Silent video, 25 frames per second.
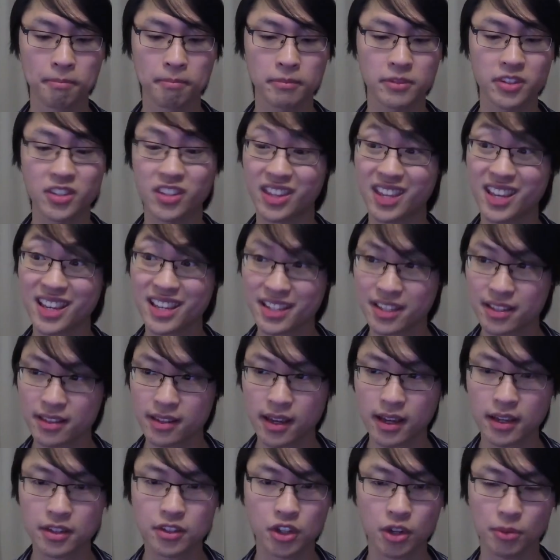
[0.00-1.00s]

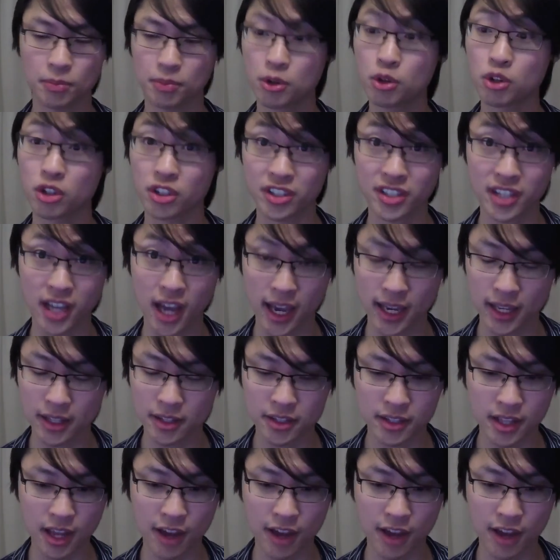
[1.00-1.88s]
Statistics, computer science,